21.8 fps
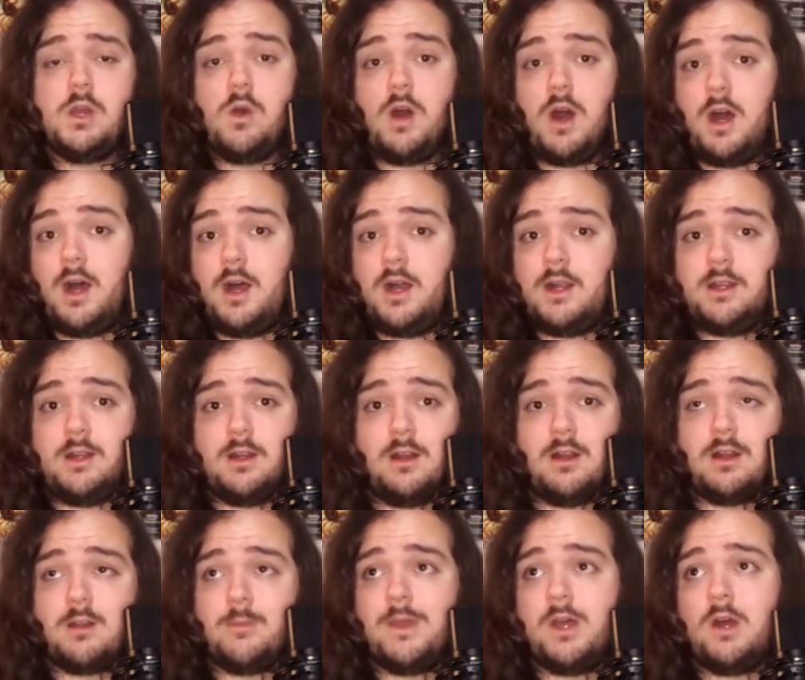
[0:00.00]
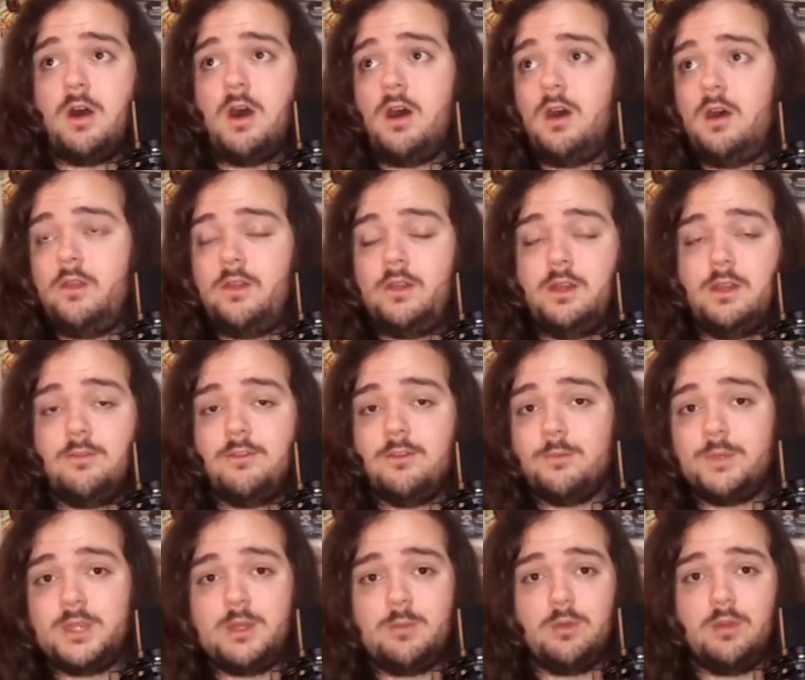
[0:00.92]
on and on about all the
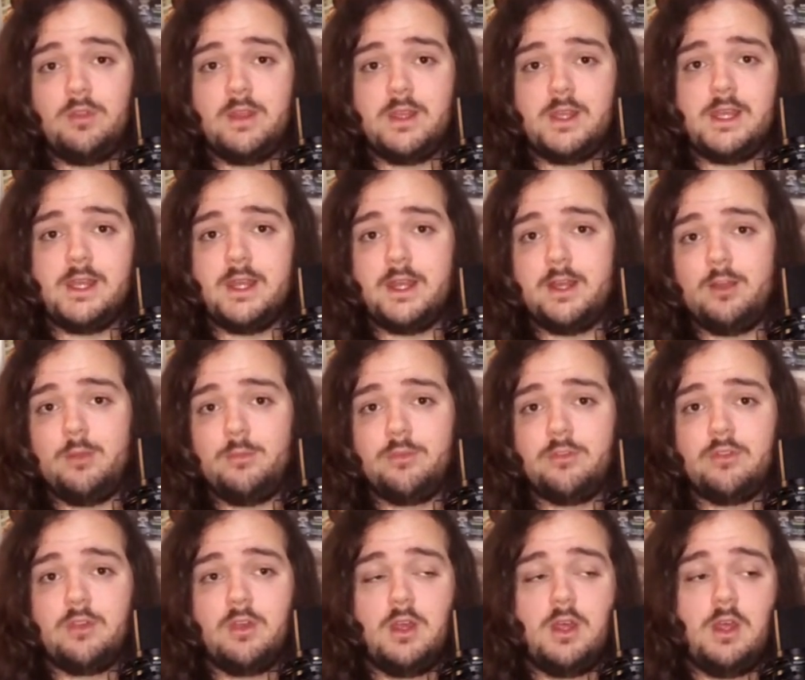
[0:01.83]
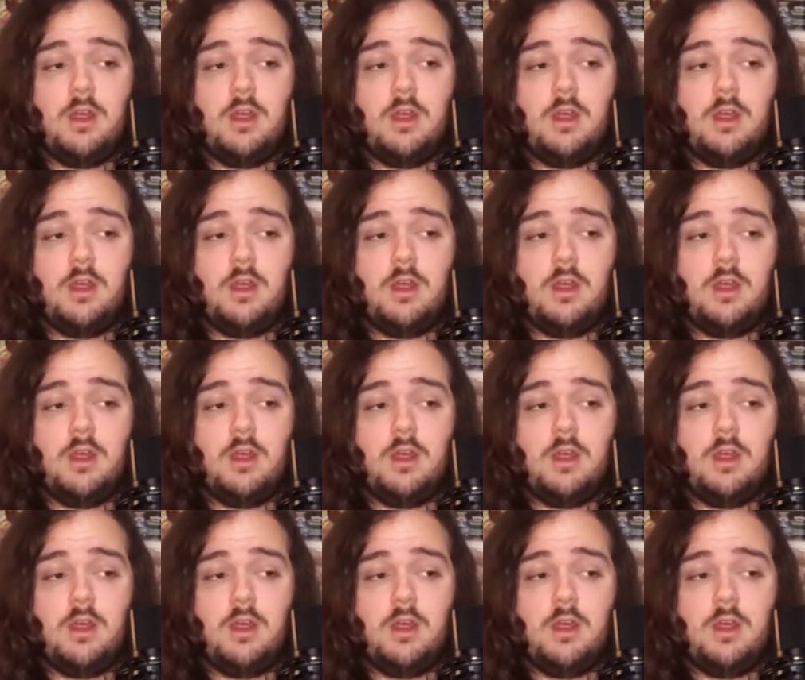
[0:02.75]
different people that he helps